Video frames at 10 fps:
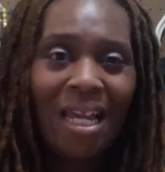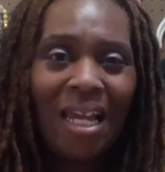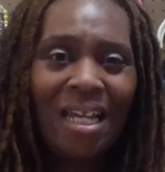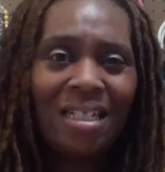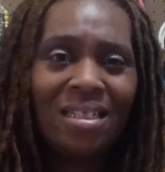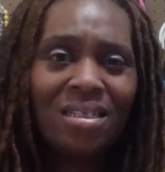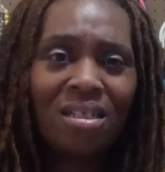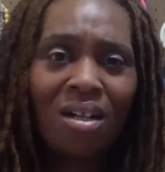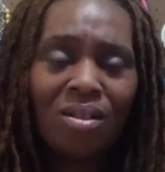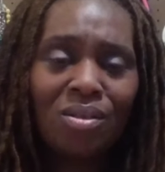And it's
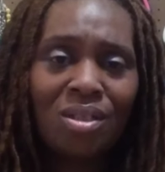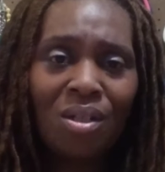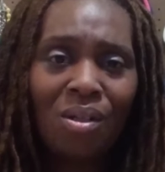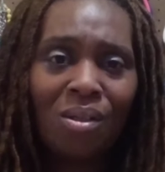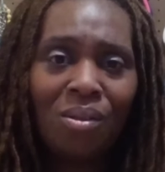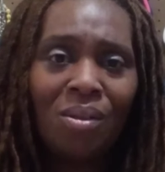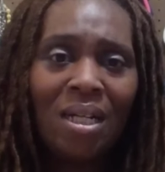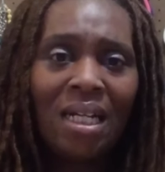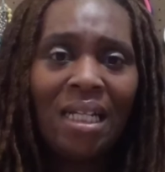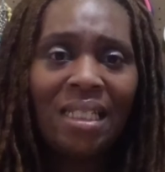also
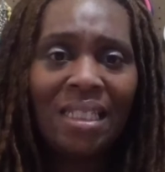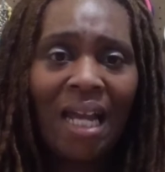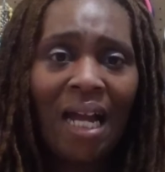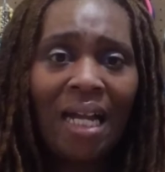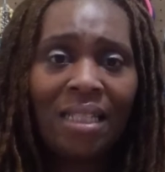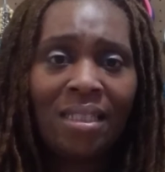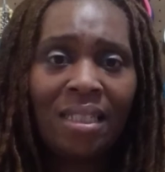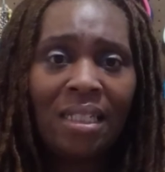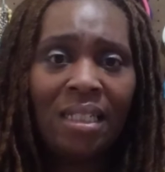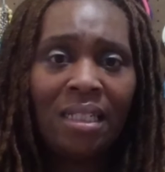not
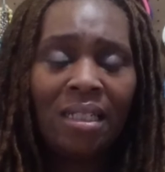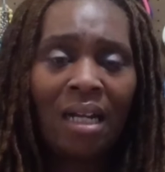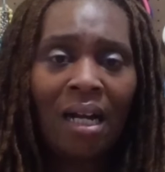the